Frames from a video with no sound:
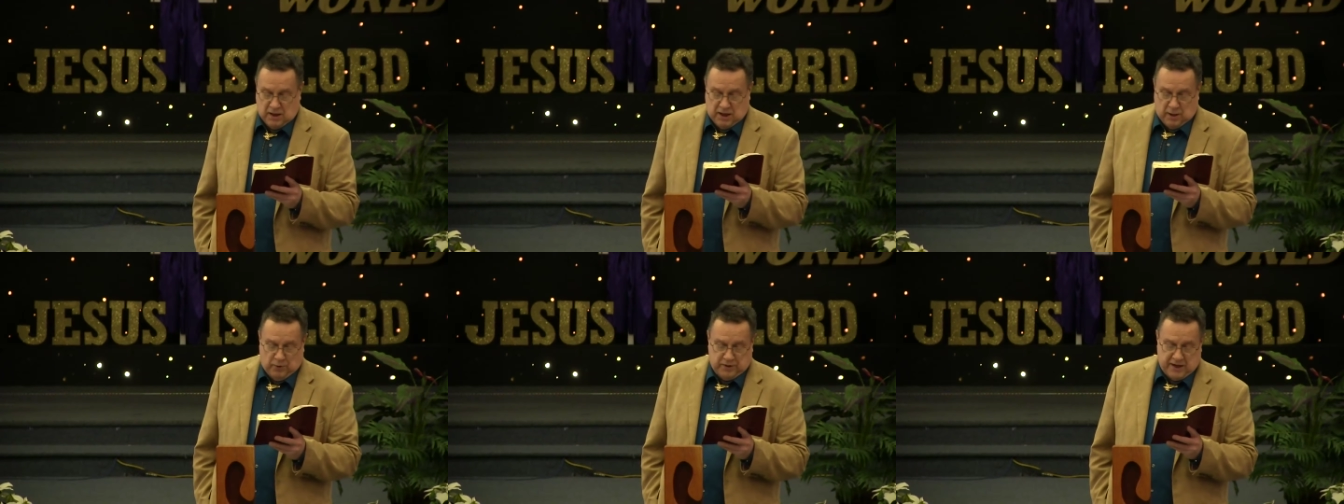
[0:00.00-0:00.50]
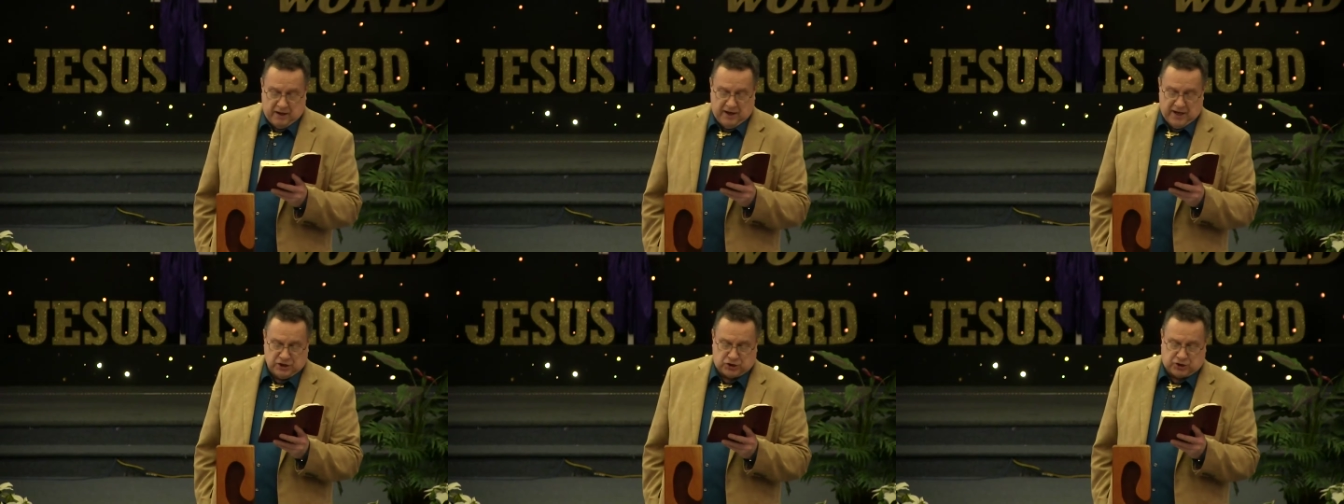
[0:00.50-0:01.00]
And when thou
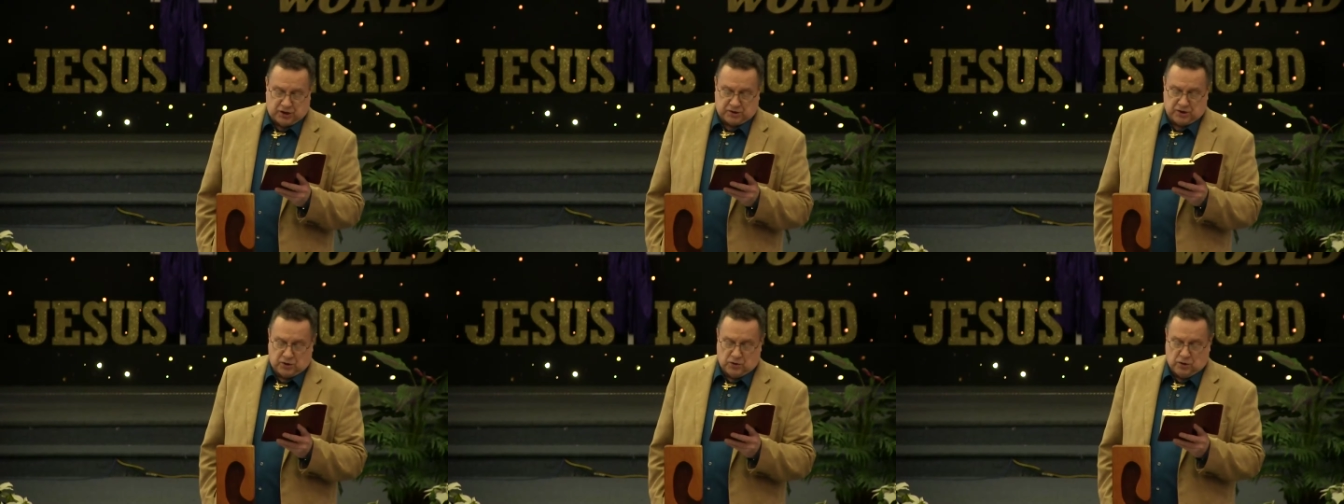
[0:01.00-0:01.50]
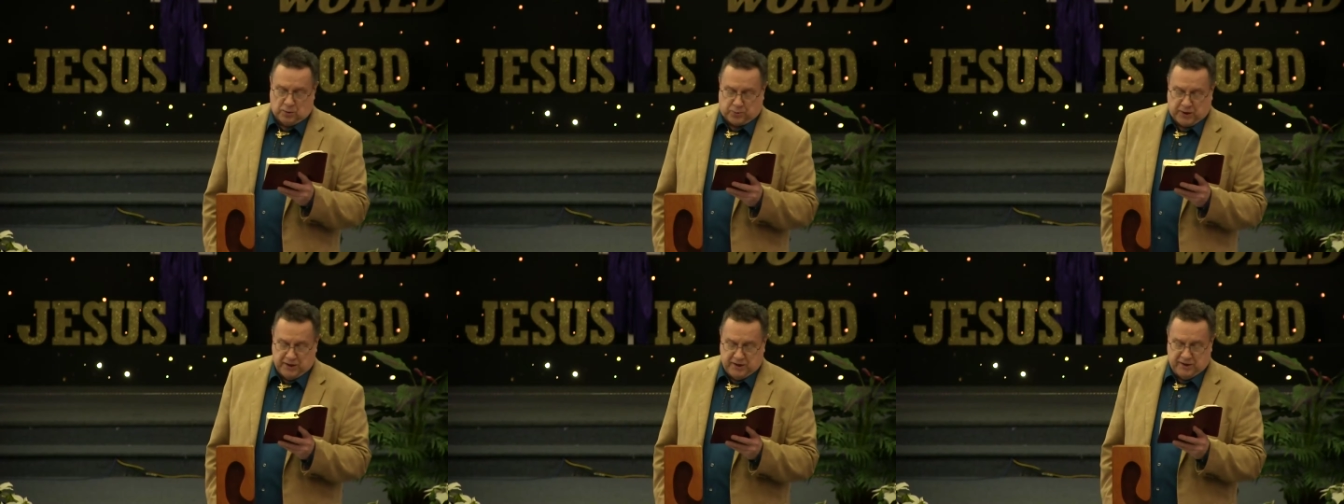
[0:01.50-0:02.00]
hast shut the door,
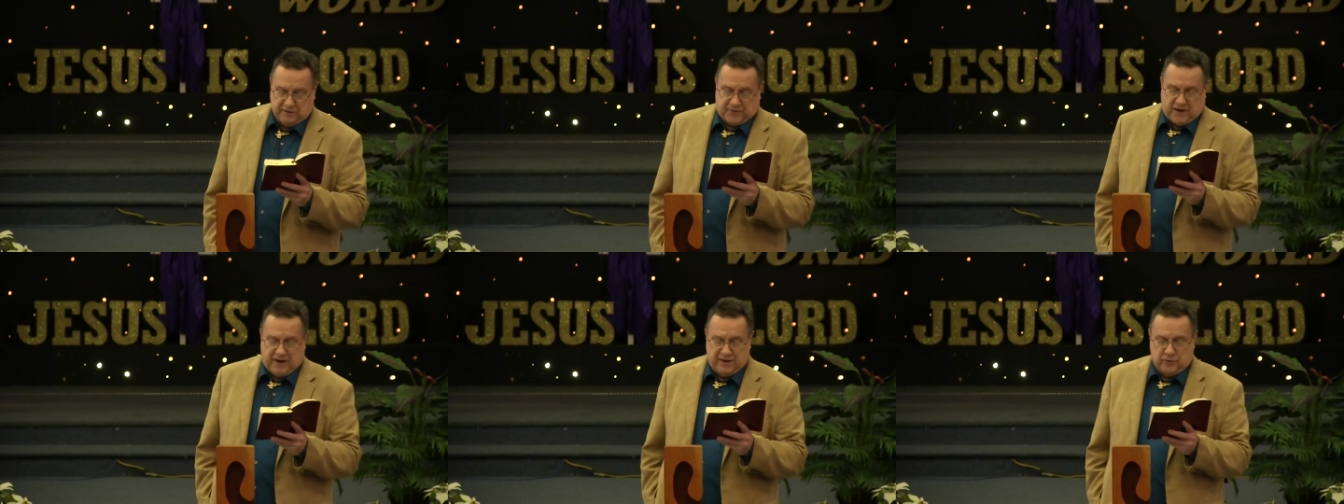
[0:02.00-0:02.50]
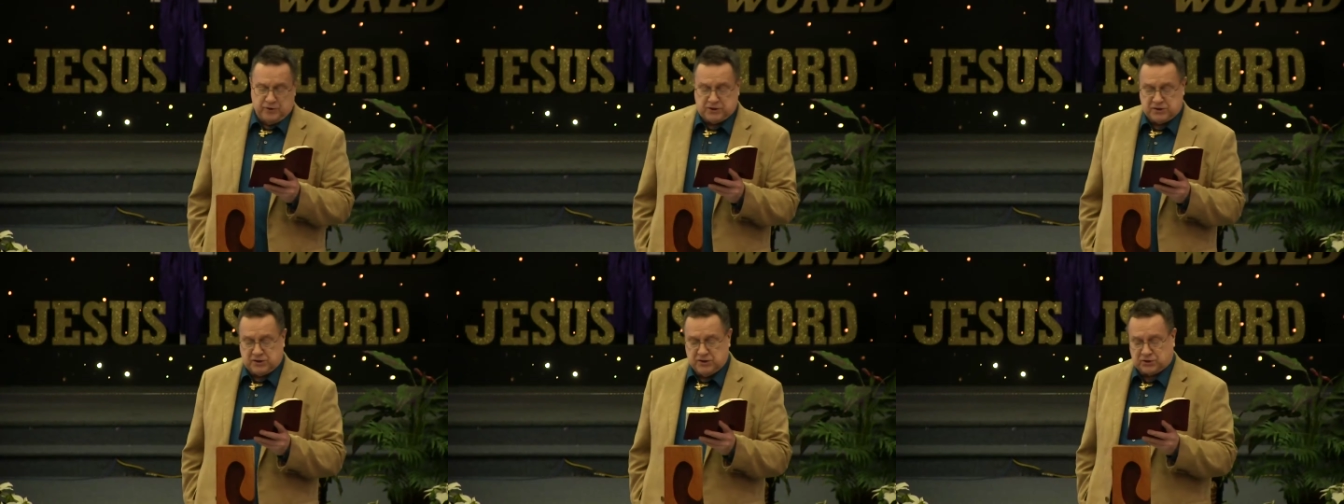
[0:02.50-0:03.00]
pray to the Father
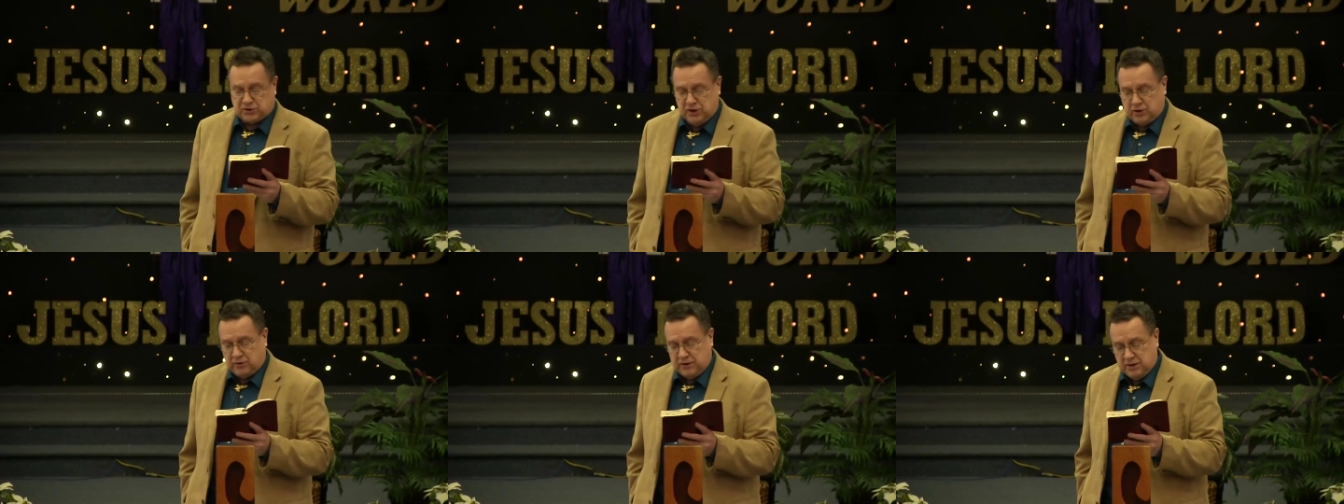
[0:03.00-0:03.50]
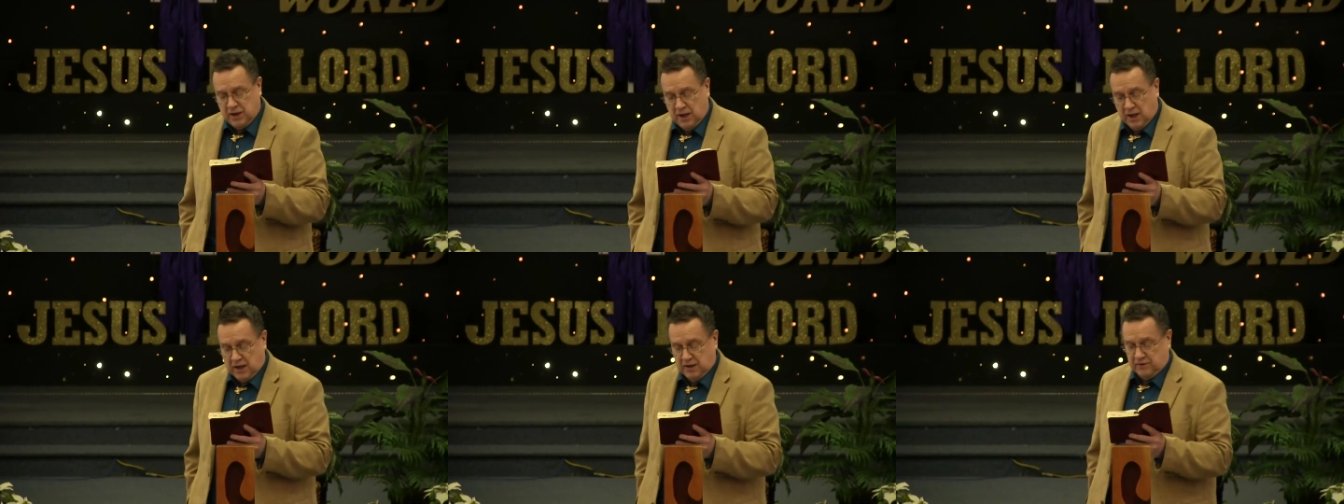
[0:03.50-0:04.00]
which is in secret
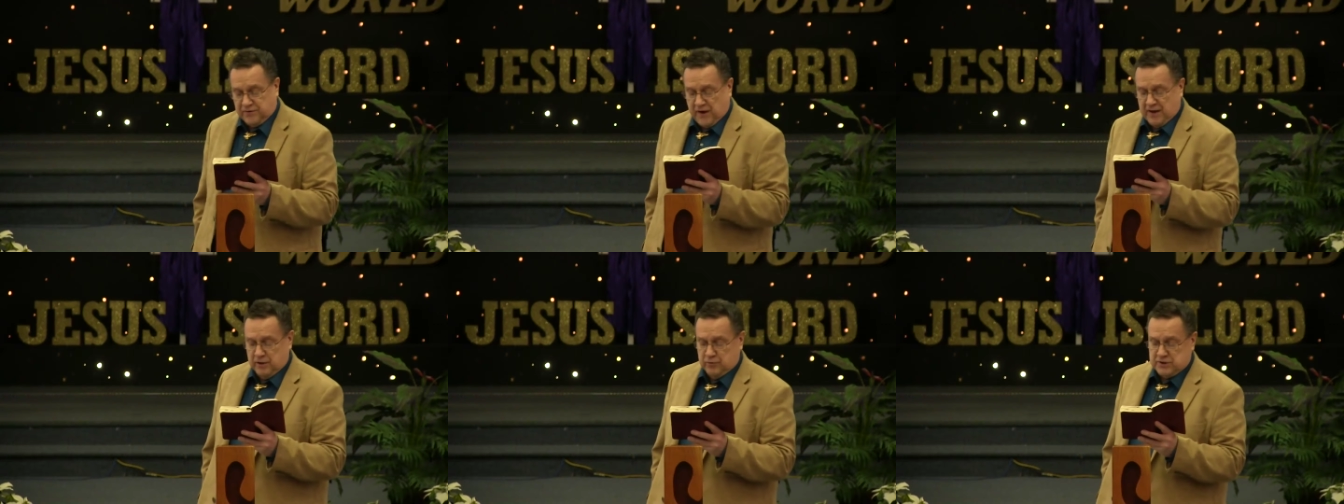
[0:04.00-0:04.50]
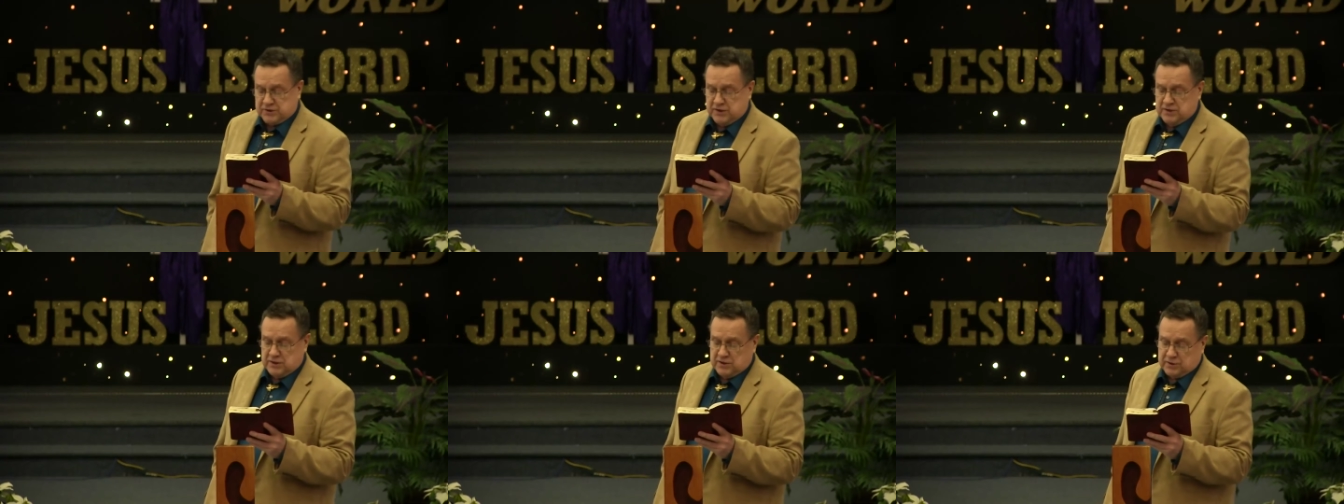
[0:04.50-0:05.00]
and the Father which
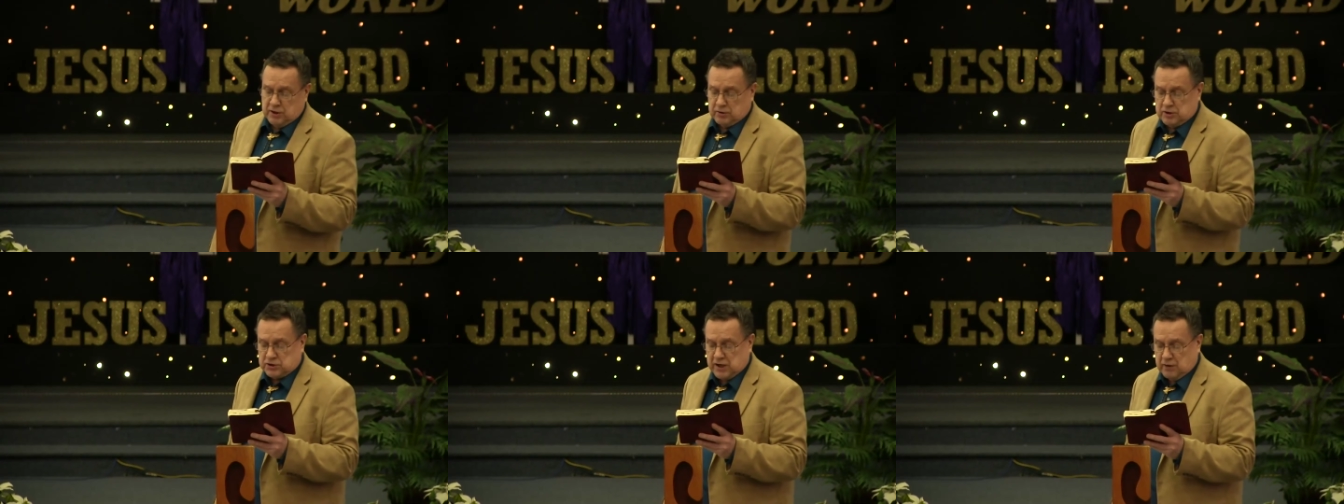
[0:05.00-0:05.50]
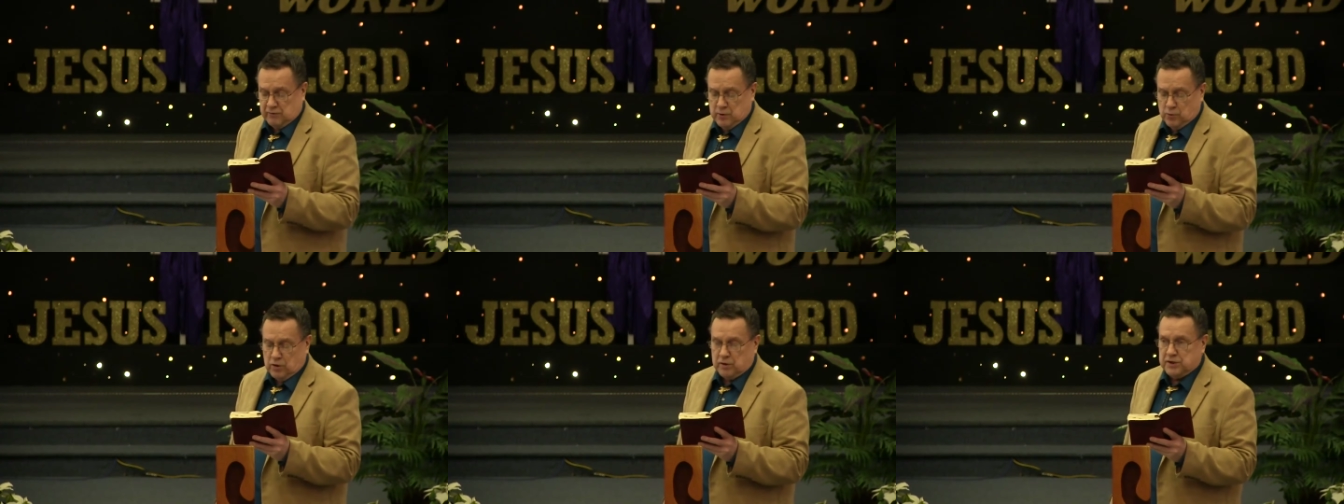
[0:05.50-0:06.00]
sees in secret shall
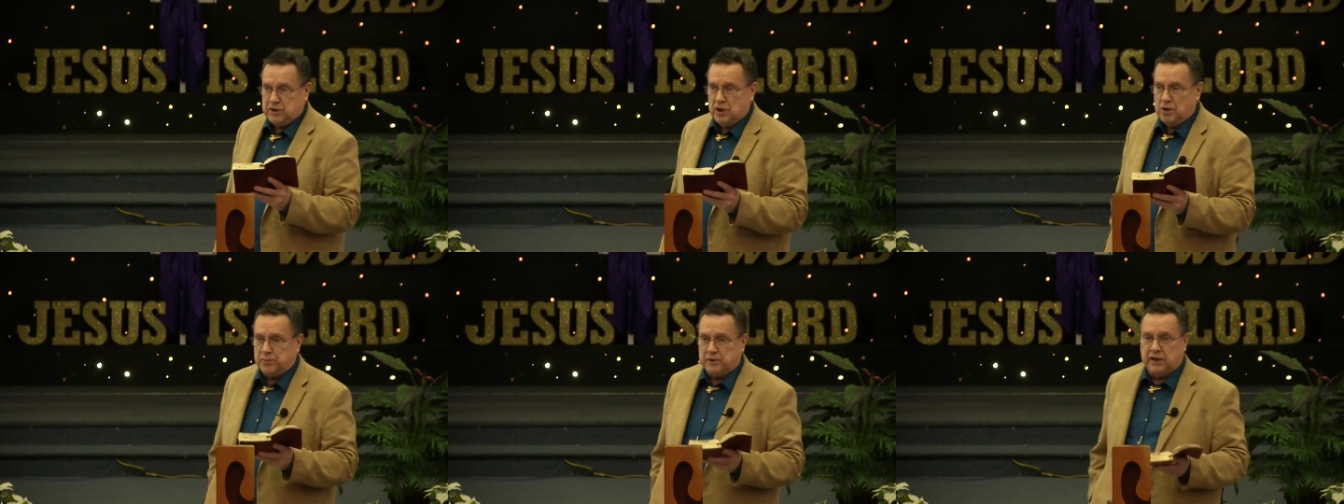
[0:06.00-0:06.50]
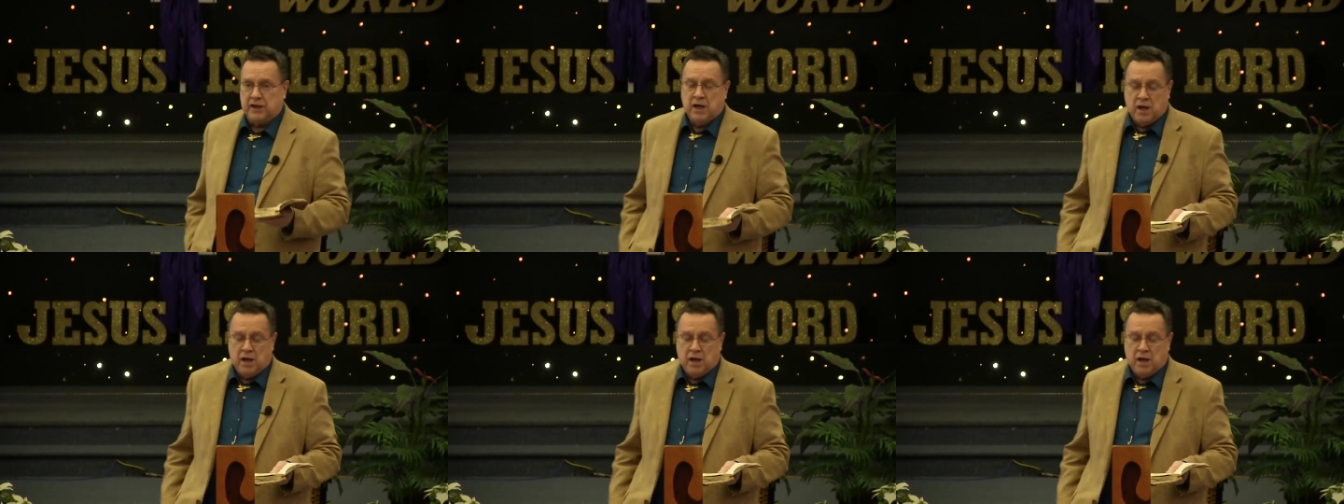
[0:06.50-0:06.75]
reward thee openly.